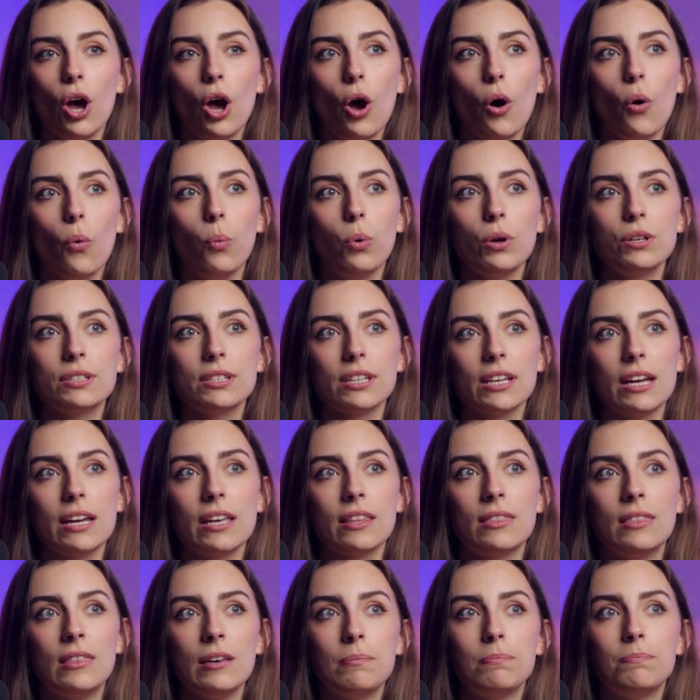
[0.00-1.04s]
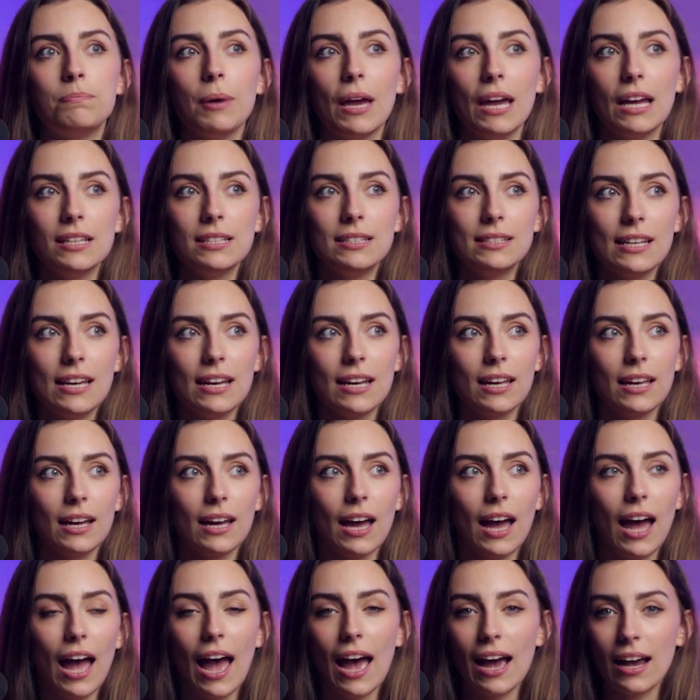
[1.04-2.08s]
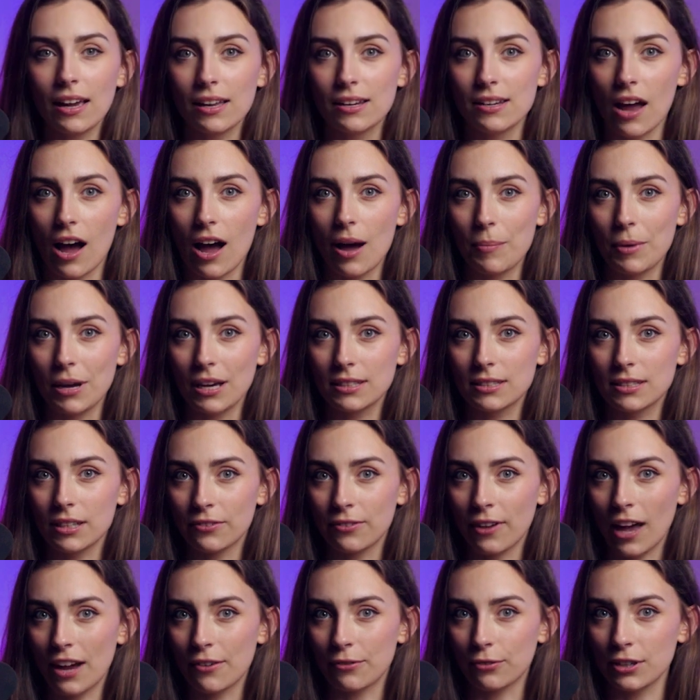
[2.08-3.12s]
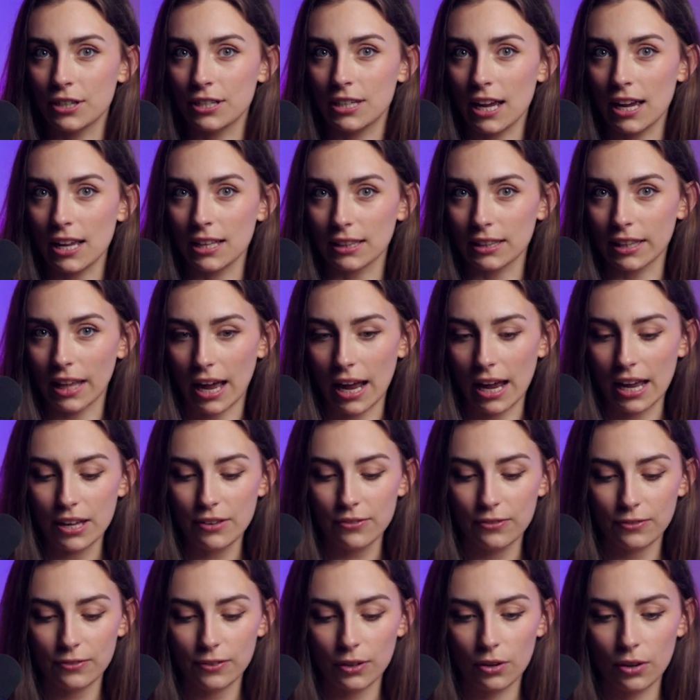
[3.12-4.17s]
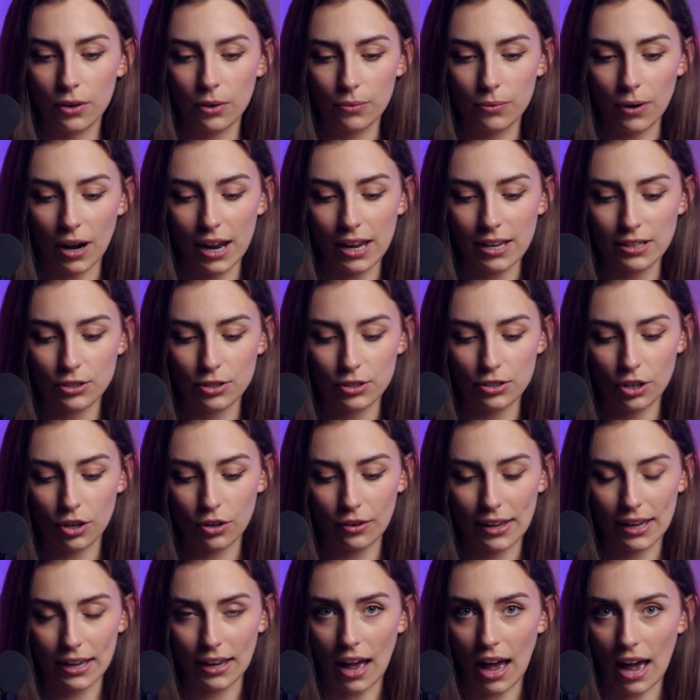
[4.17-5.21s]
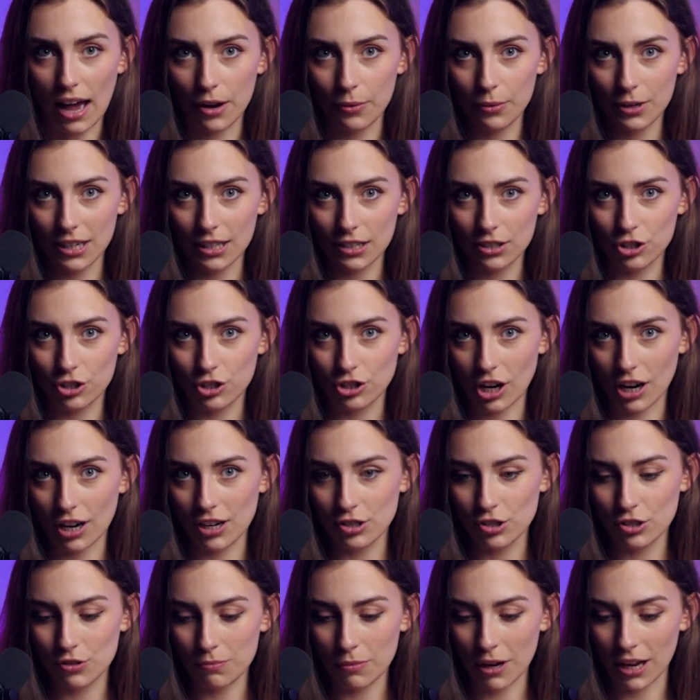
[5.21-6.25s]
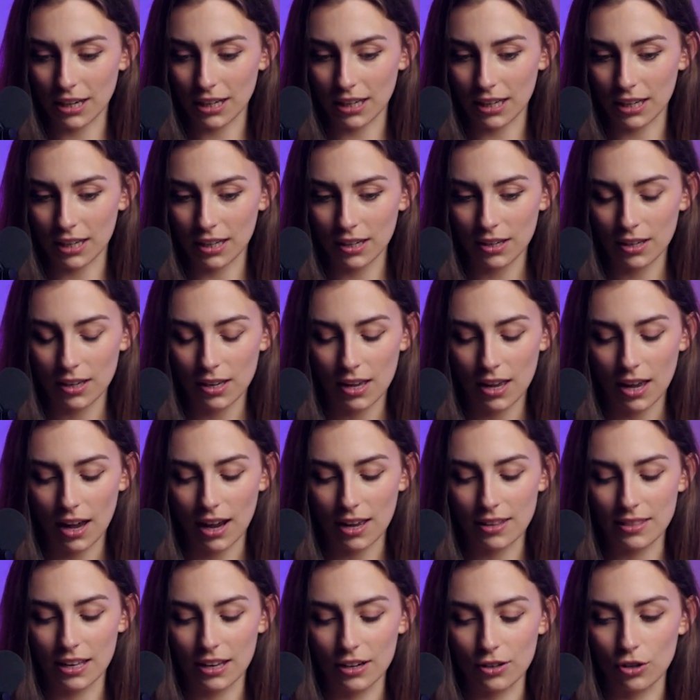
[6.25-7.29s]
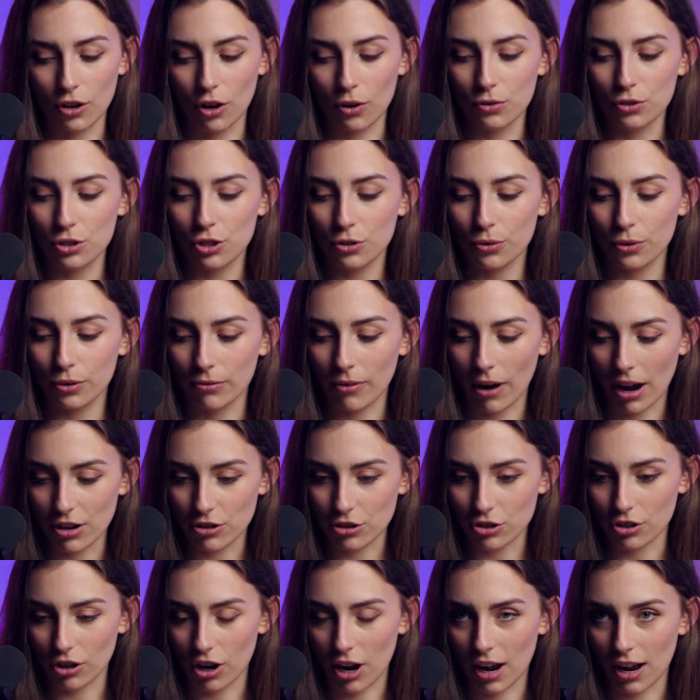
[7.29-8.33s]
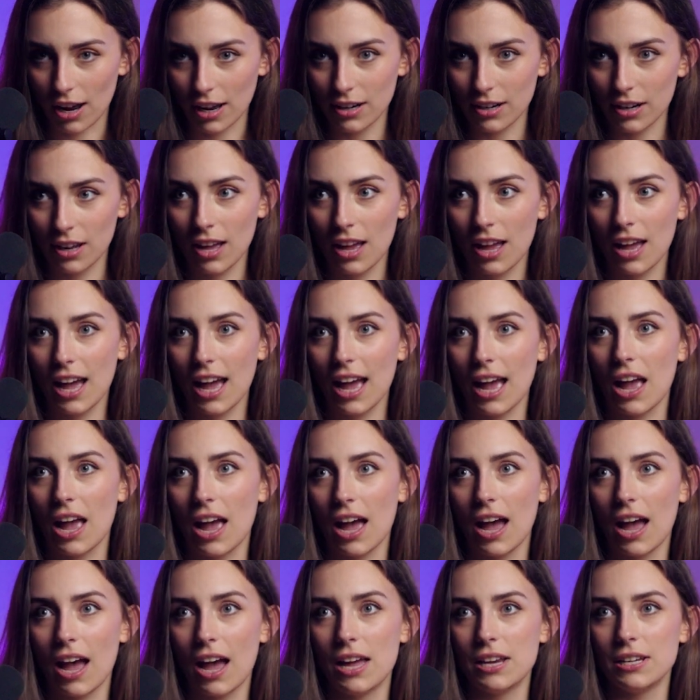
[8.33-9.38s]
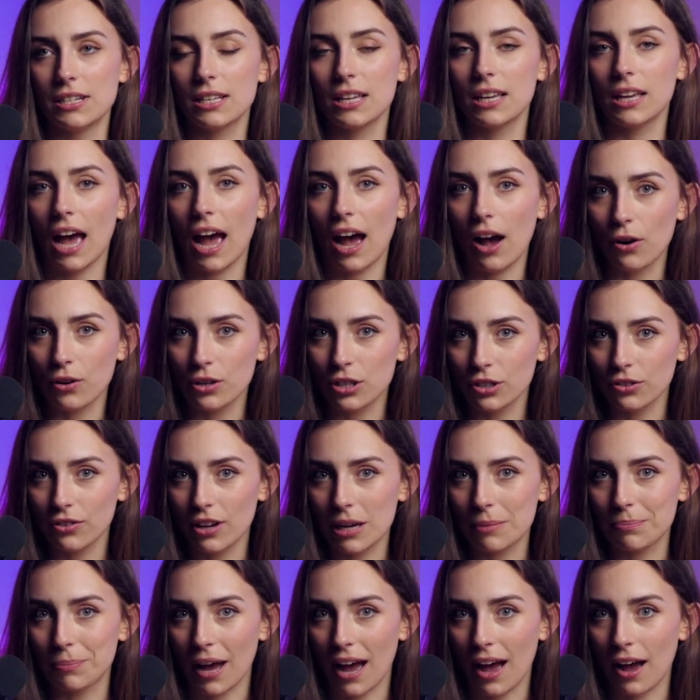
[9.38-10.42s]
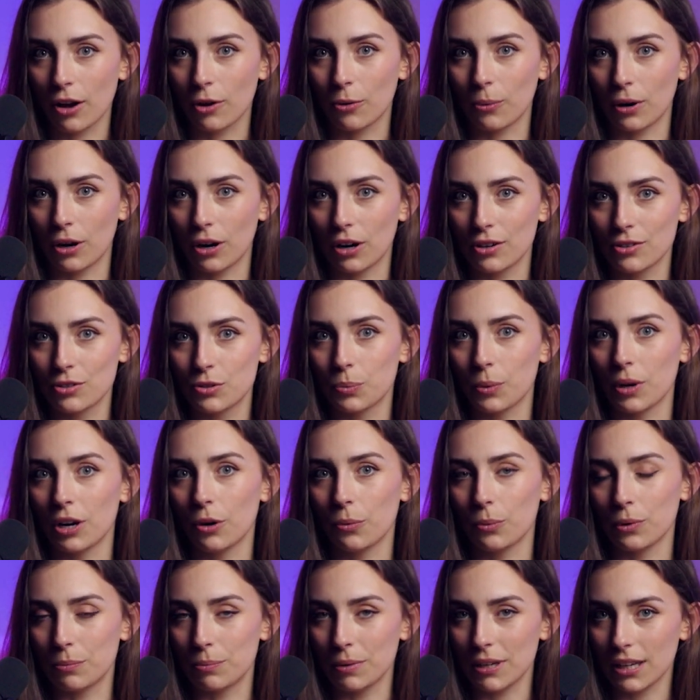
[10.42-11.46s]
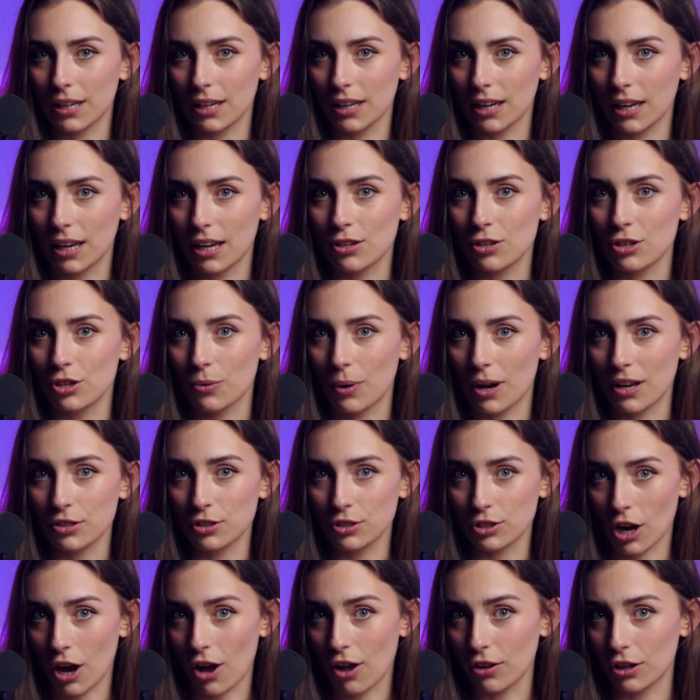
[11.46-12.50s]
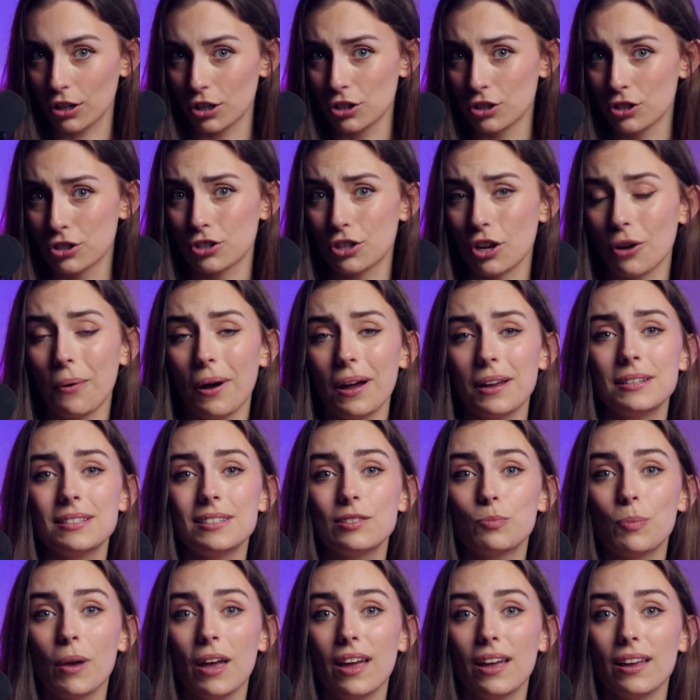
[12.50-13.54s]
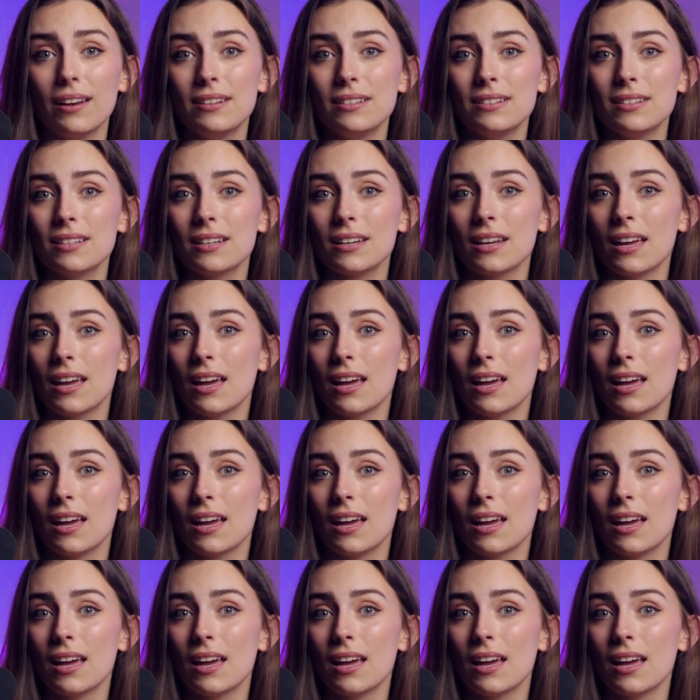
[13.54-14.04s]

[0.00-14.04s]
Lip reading: was like the basic economics of everyday life, right? So like I would exchange money and then go to a restaurant and calculate backwards what it would be in US dollars. So I'd spend